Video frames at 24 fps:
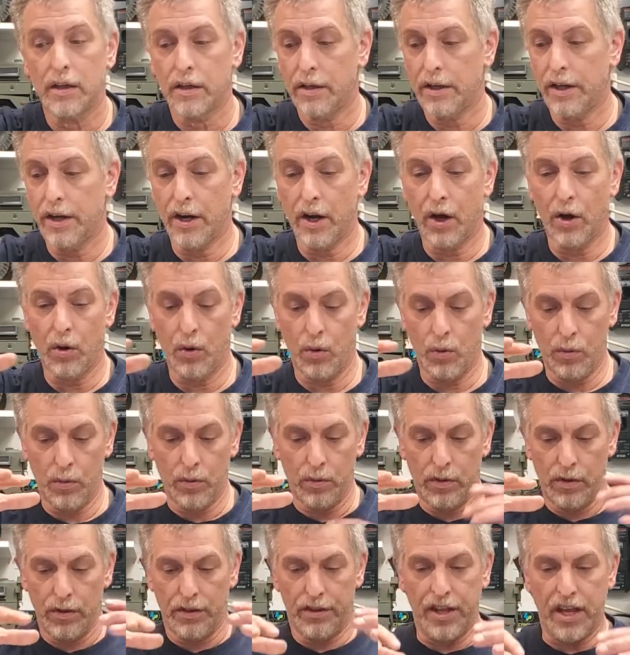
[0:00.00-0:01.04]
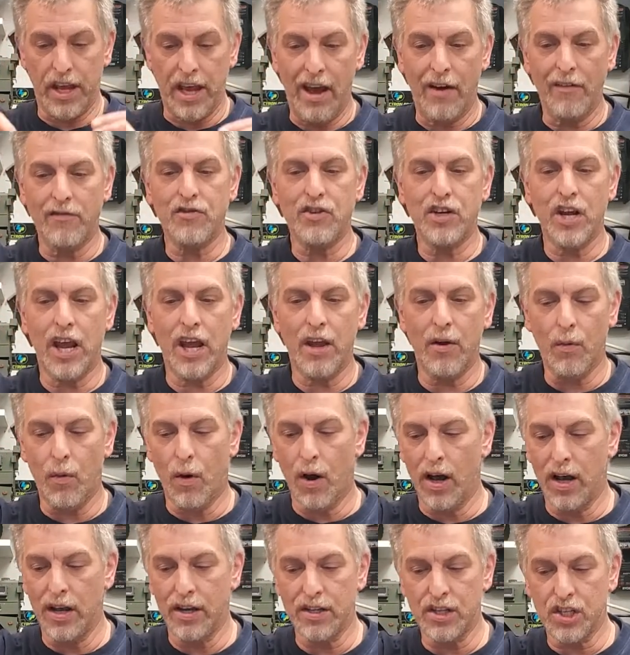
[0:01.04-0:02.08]
The FJ
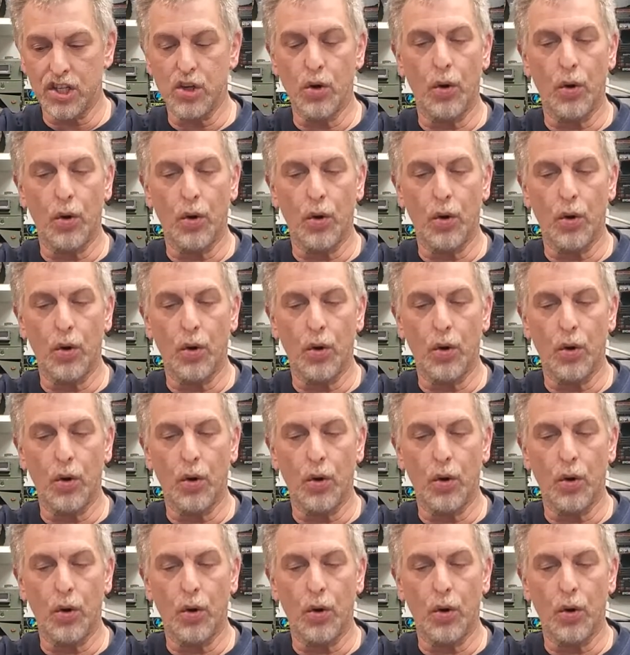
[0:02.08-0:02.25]
was